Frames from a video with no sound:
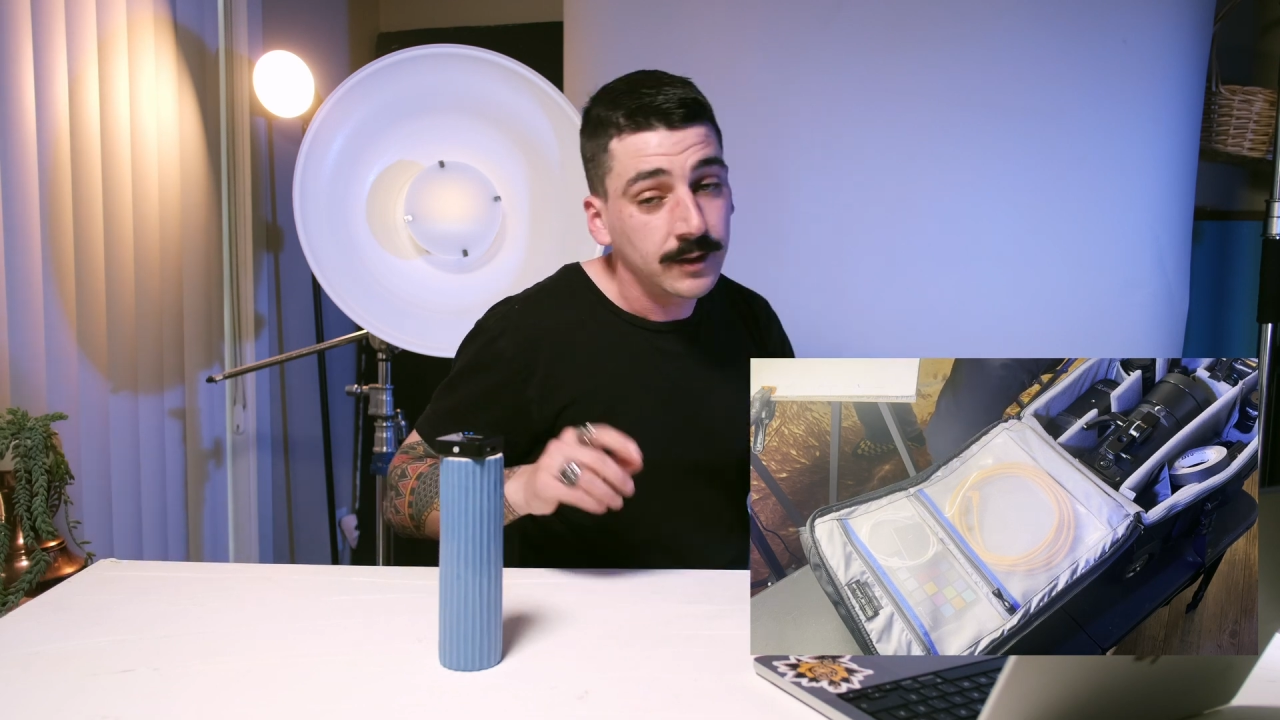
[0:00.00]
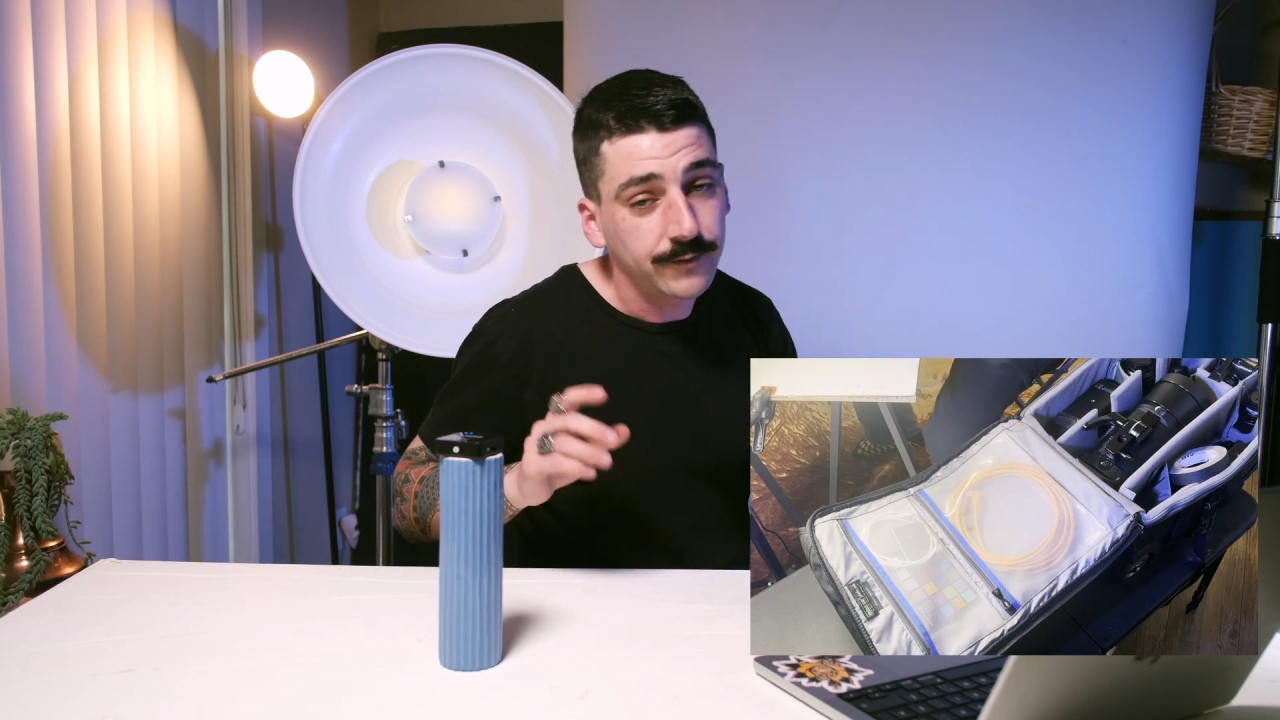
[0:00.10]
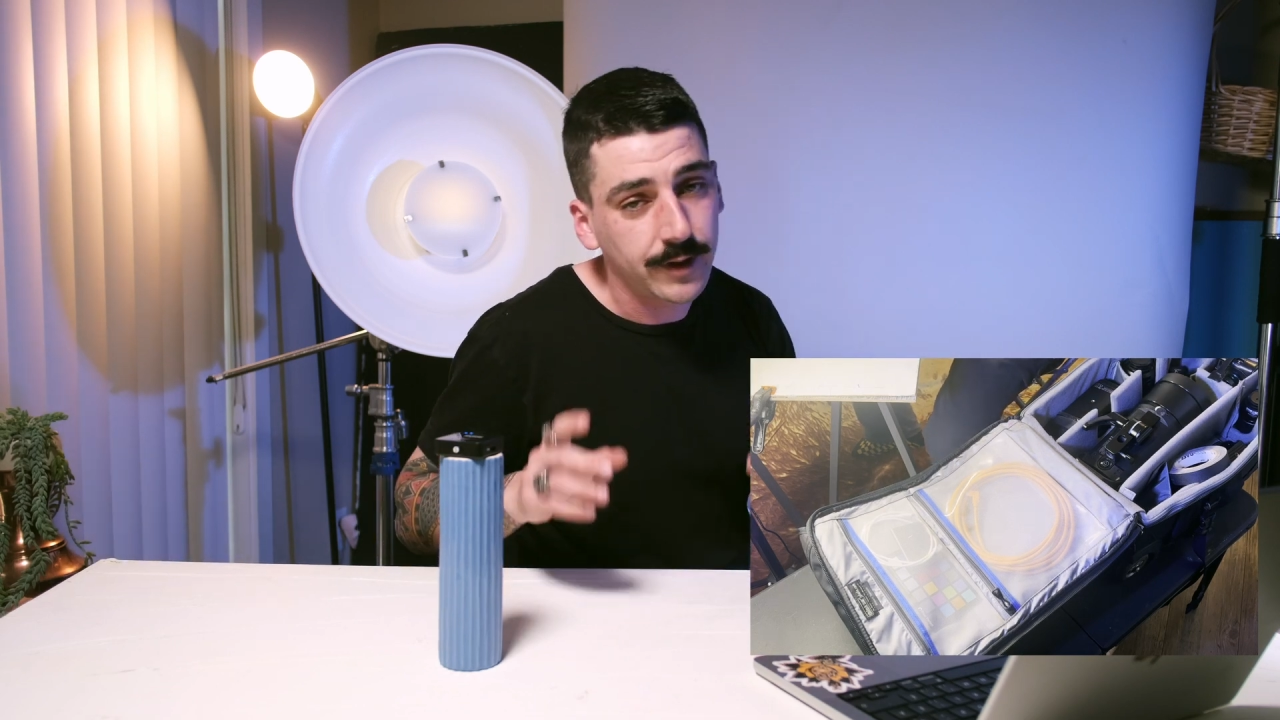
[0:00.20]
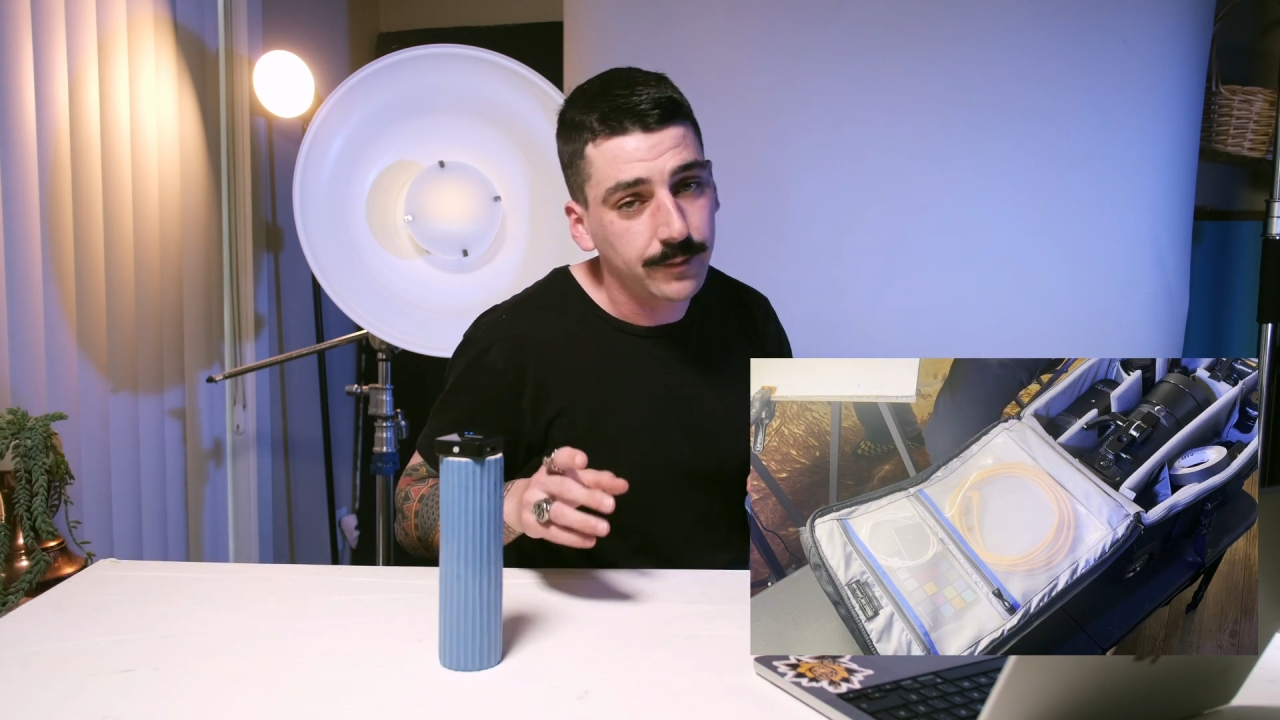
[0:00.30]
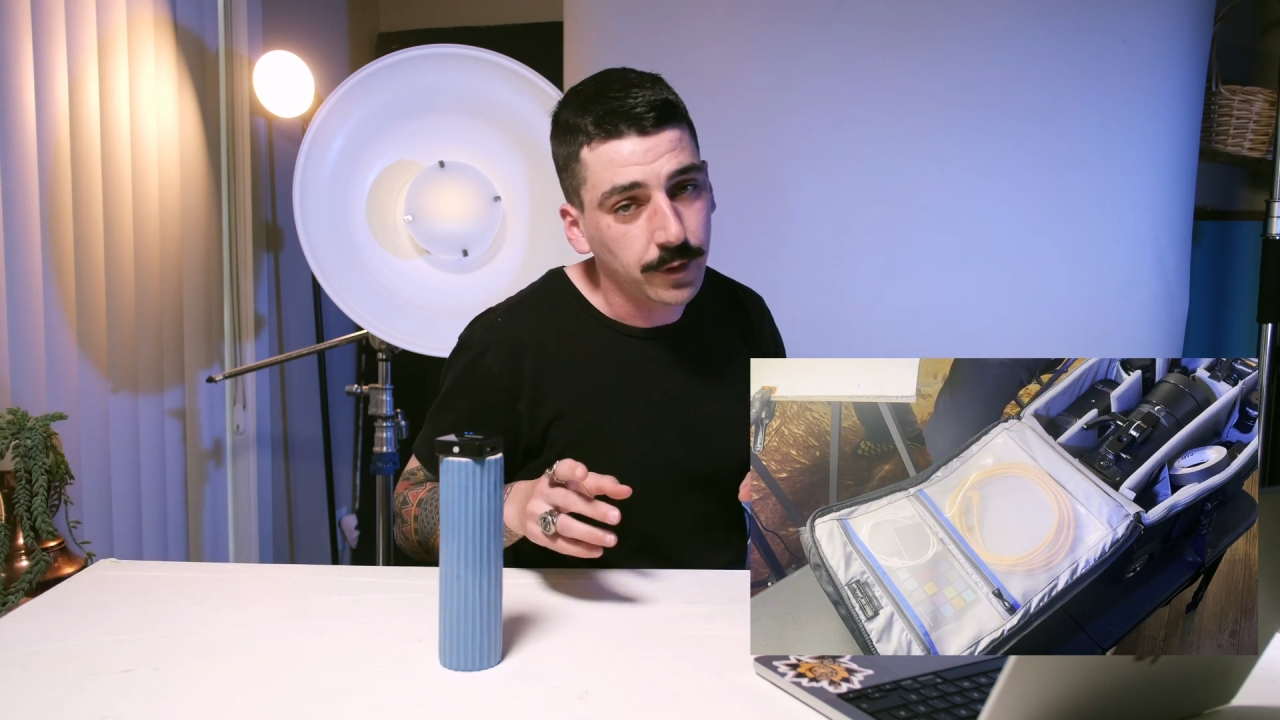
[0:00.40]

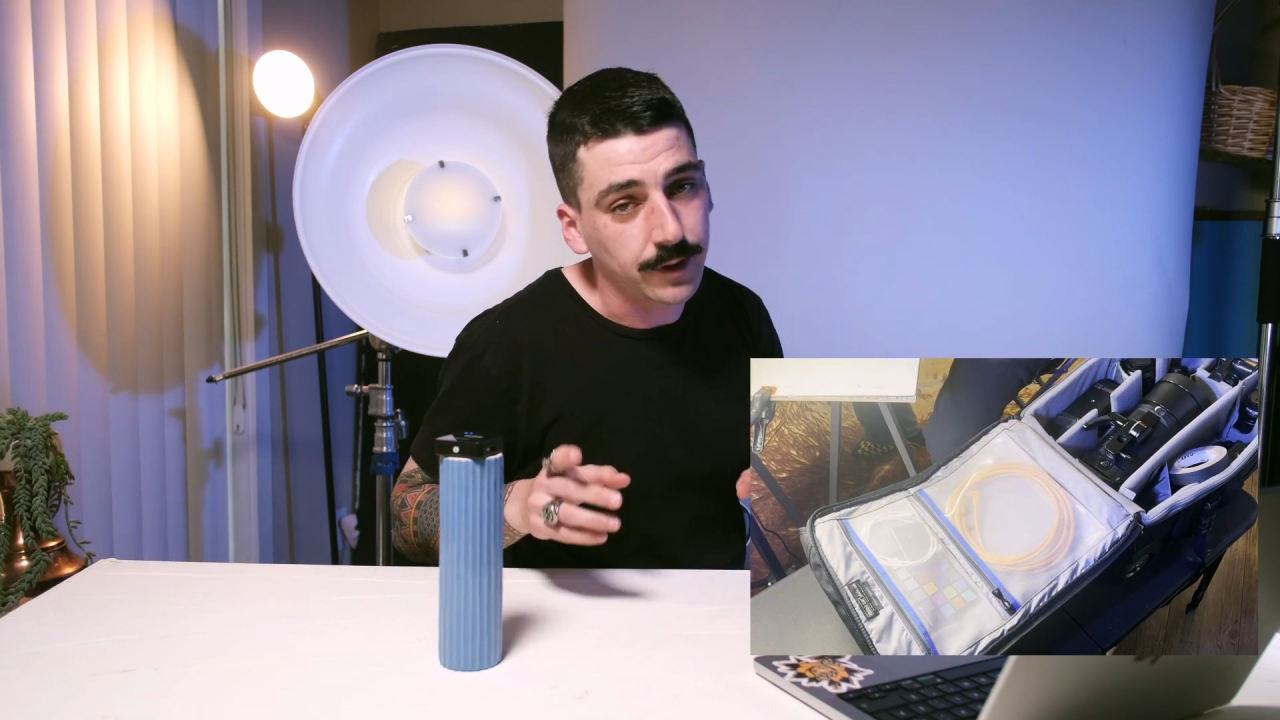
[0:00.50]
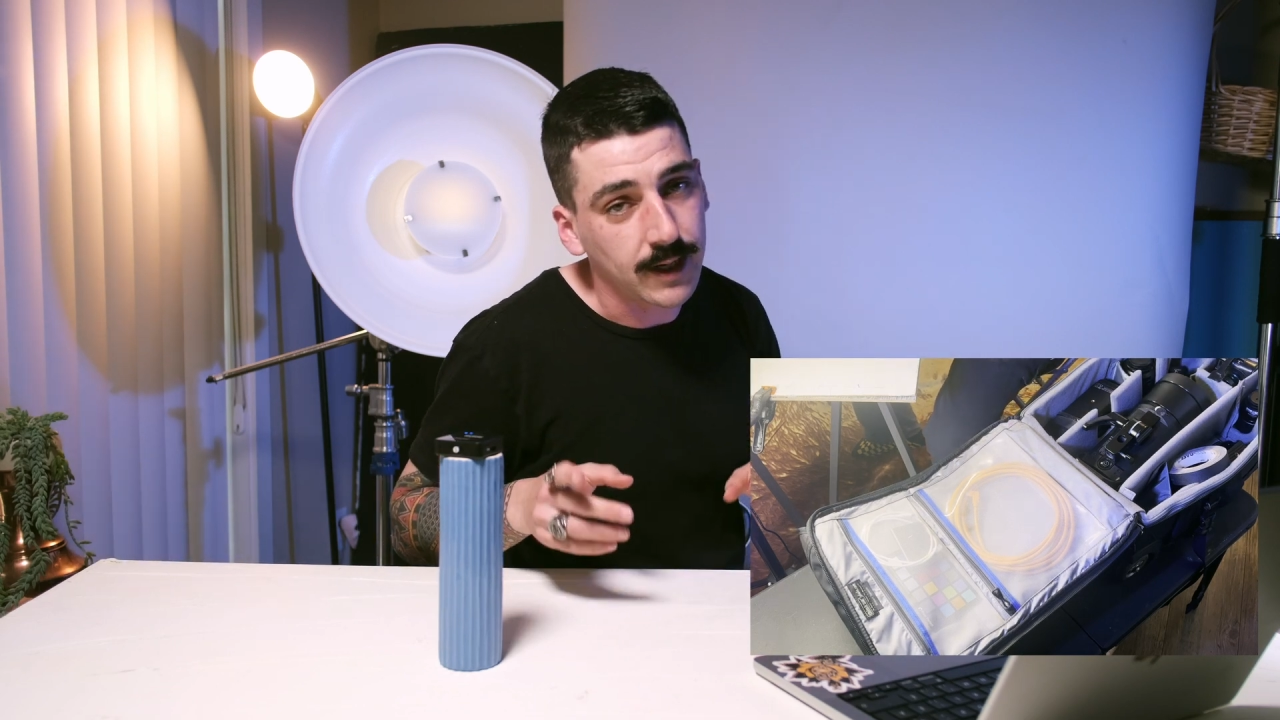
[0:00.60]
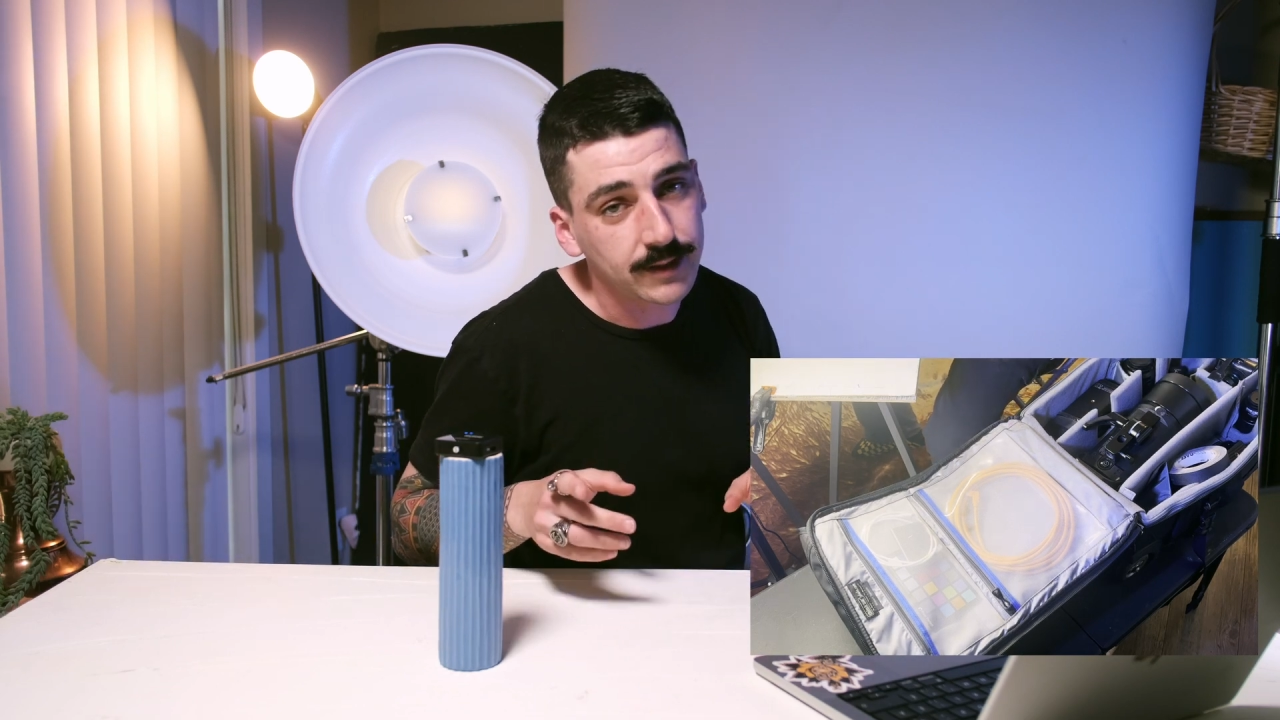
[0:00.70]
Very important not